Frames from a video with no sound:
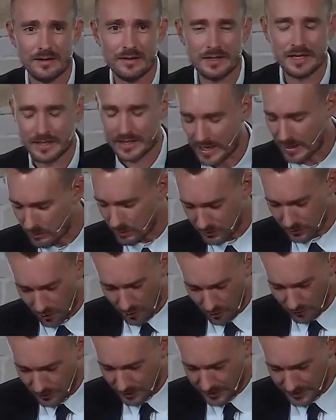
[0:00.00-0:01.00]
They came with
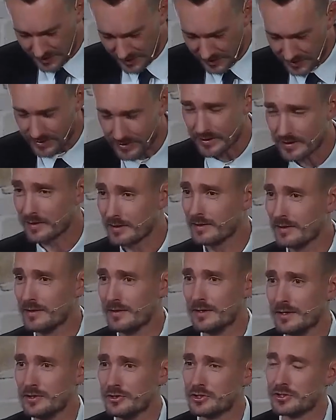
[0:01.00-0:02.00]
all they needed.
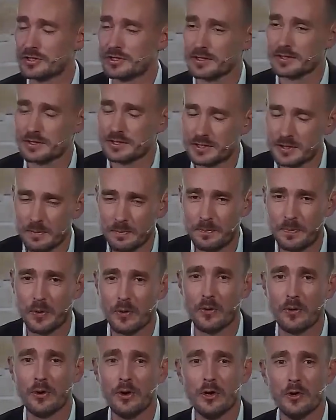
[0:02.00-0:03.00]
Just the
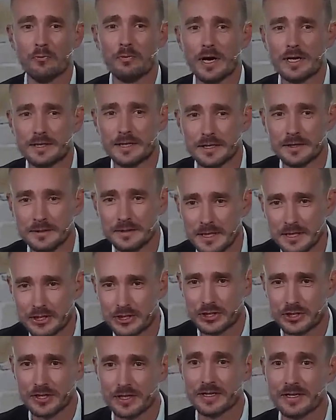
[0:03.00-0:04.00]
simple
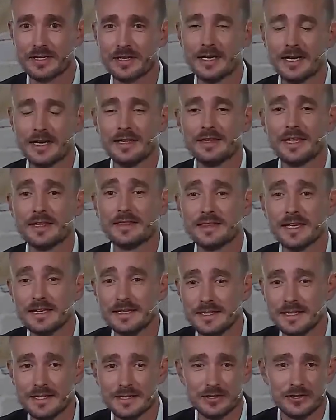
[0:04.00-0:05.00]
recognition that they
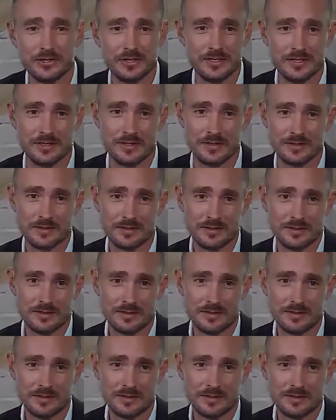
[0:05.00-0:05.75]
needed Jesus.